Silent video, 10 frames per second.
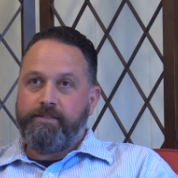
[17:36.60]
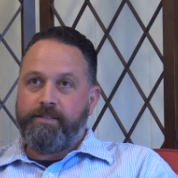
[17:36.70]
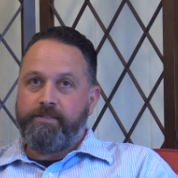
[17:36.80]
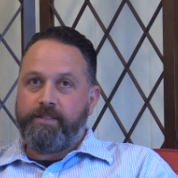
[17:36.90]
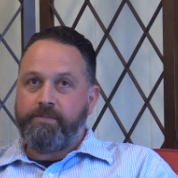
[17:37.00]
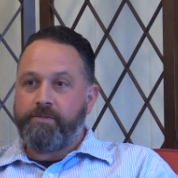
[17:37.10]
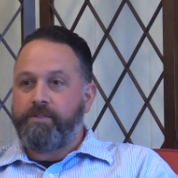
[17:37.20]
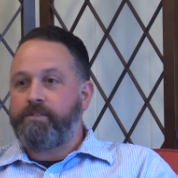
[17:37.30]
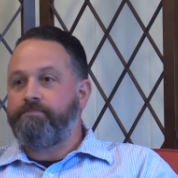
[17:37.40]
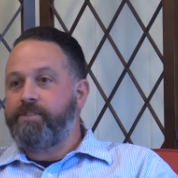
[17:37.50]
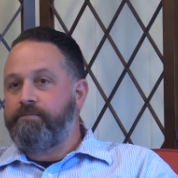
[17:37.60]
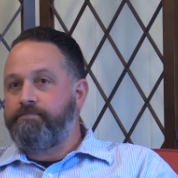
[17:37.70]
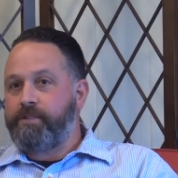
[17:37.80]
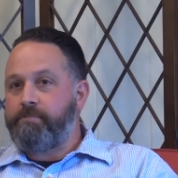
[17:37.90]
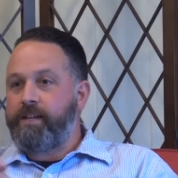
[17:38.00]
she
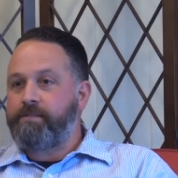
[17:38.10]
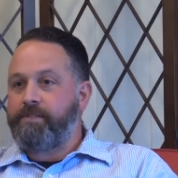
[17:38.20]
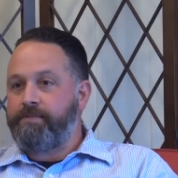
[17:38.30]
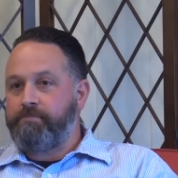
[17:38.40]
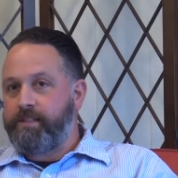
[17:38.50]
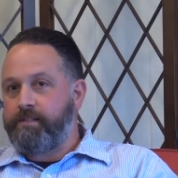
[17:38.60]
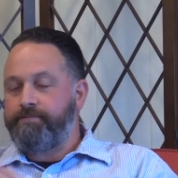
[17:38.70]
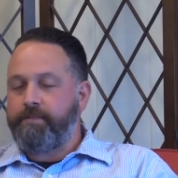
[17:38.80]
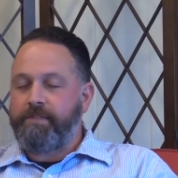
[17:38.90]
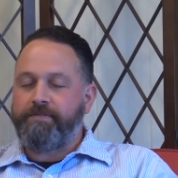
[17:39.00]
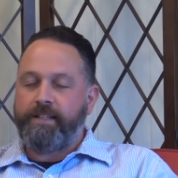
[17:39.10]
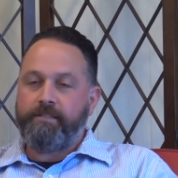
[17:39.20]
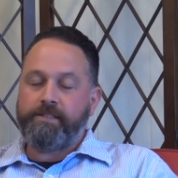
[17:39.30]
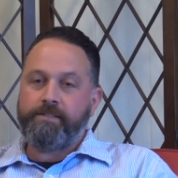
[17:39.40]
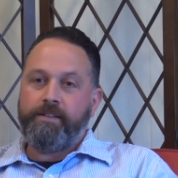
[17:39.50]
passed away from the
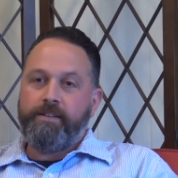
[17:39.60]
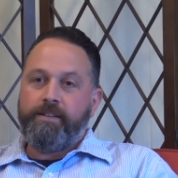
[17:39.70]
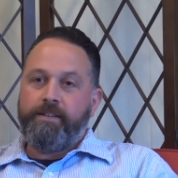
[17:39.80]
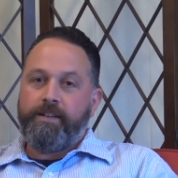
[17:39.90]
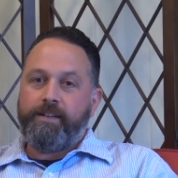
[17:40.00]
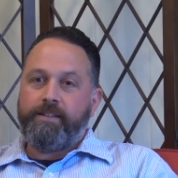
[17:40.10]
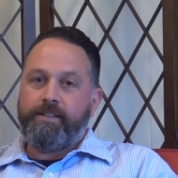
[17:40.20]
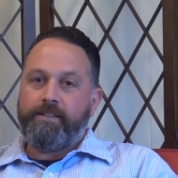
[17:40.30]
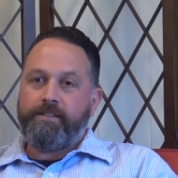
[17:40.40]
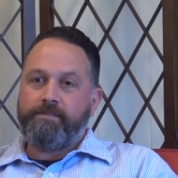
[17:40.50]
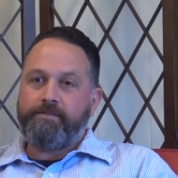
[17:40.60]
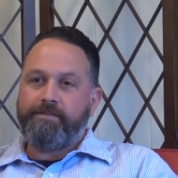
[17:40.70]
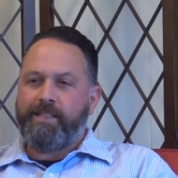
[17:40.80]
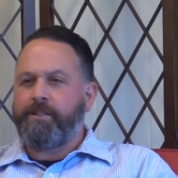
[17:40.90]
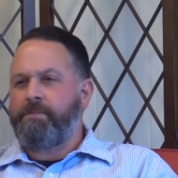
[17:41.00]
virus, and
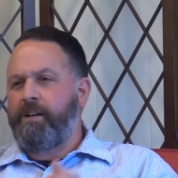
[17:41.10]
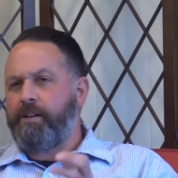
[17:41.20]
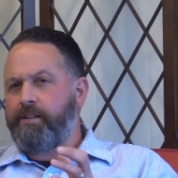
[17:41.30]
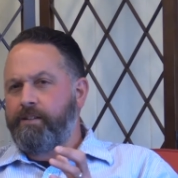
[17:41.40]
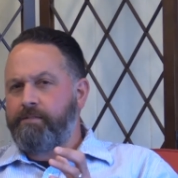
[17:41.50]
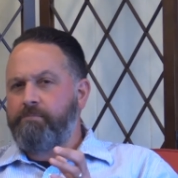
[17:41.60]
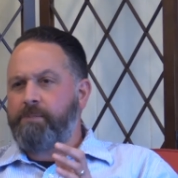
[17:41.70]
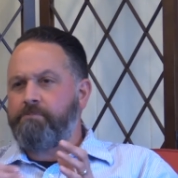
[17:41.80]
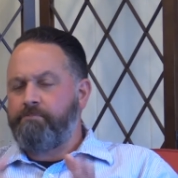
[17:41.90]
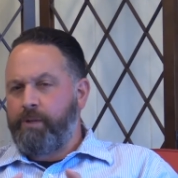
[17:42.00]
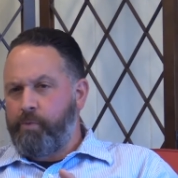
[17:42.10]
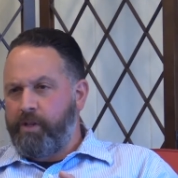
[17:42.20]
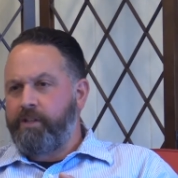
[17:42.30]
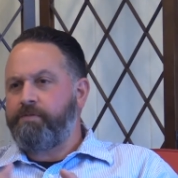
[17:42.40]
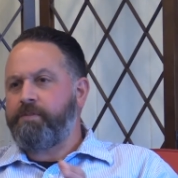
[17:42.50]
you know, it's been hard on my
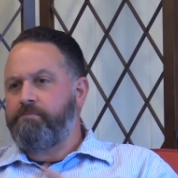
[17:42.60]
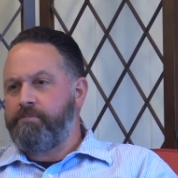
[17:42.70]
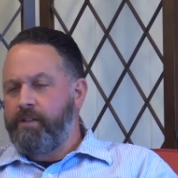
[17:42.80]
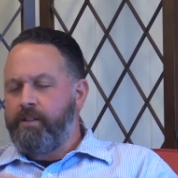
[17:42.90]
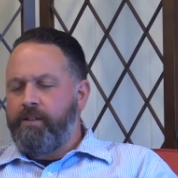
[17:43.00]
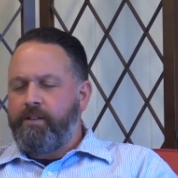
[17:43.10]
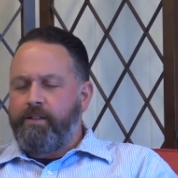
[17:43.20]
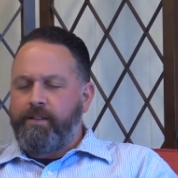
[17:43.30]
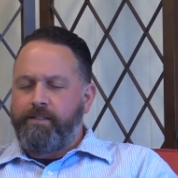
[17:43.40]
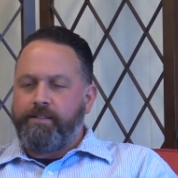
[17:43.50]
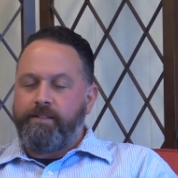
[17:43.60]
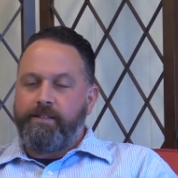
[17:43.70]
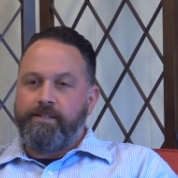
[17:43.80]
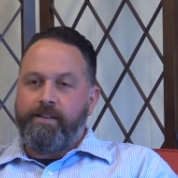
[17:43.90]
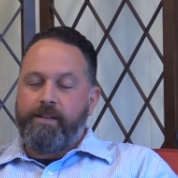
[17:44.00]
wife
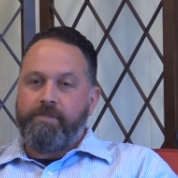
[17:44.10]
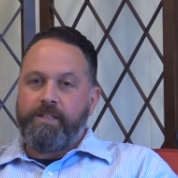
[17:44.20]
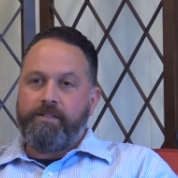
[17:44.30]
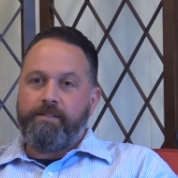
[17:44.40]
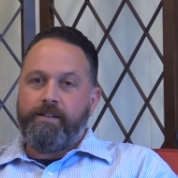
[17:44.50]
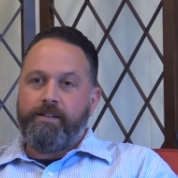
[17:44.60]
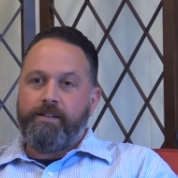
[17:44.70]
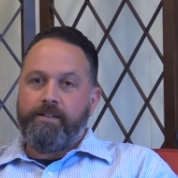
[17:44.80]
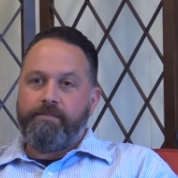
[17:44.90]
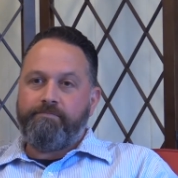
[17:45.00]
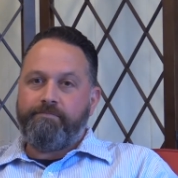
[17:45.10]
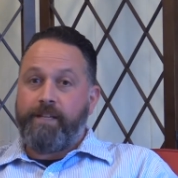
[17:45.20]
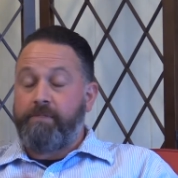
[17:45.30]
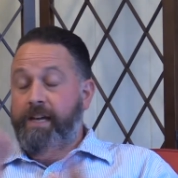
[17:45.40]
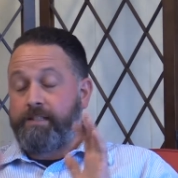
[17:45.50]
and Sammy,
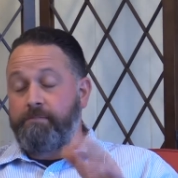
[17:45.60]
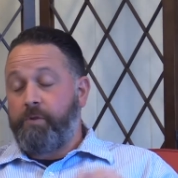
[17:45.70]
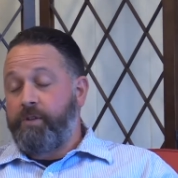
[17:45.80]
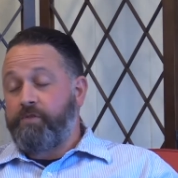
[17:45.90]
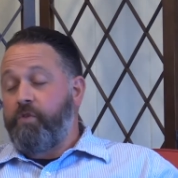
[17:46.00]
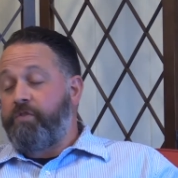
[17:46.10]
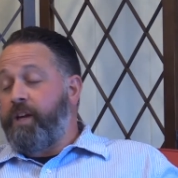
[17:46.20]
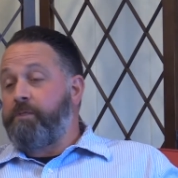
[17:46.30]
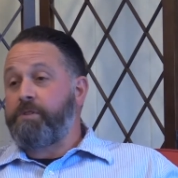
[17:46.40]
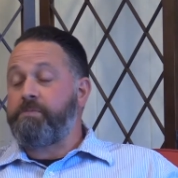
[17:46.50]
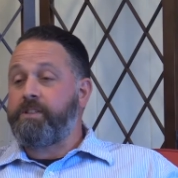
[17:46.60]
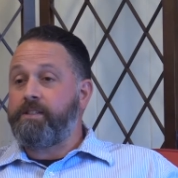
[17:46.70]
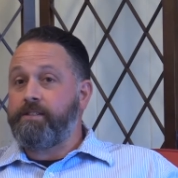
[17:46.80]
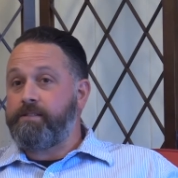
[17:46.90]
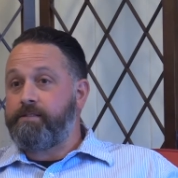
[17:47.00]
and actually my wife's whole family,
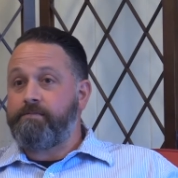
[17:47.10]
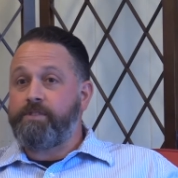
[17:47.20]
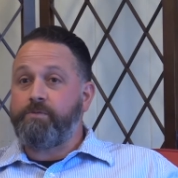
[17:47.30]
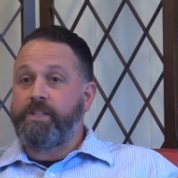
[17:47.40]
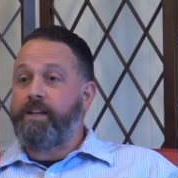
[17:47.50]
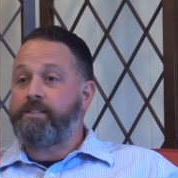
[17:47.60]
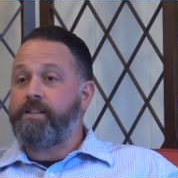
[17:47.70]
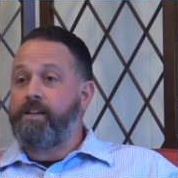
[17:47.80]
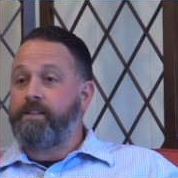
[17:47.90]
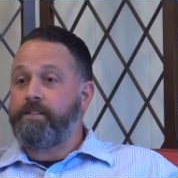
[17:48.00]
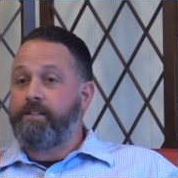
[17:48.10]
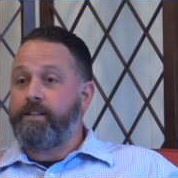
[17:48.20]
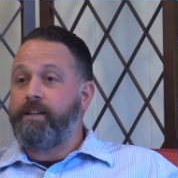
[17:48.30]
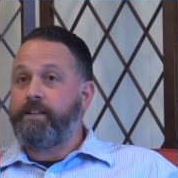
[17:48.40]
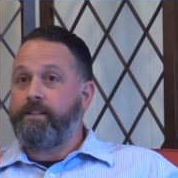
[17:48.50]
because she was out of state in
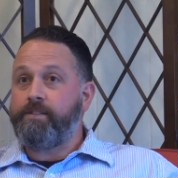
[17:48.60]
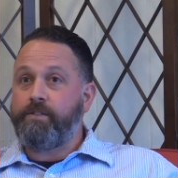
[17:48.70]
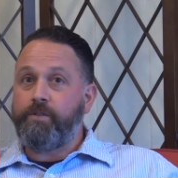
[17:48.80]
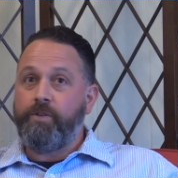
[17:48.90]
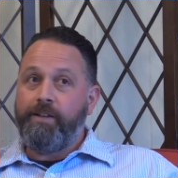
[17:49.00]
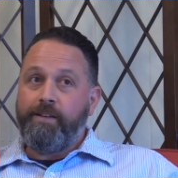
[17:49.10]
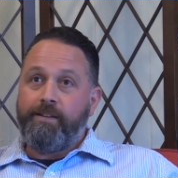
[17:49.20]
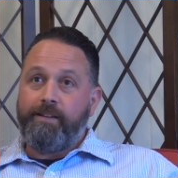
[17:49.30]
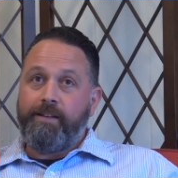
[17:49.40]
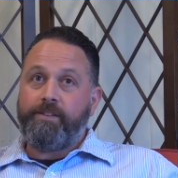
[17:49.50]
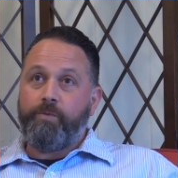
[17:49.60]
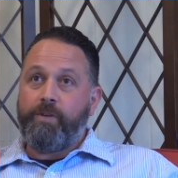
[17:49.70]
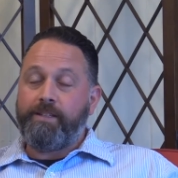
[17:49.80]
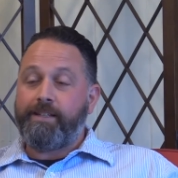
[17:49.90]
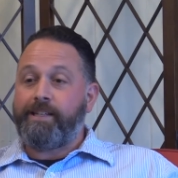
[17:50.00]
Connecticut, so they had to
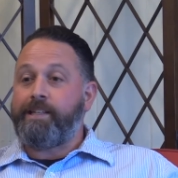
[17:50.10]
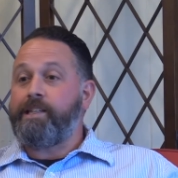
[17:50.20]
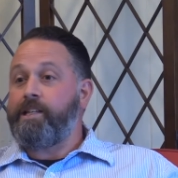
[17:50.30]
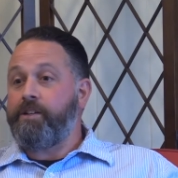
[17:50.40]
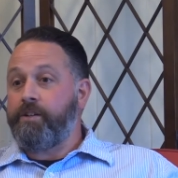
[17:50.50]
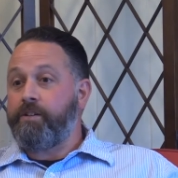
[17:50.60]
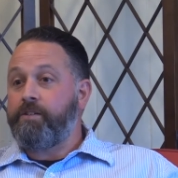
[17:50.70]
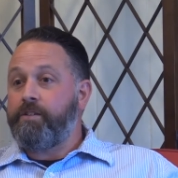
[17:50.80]
wait like a year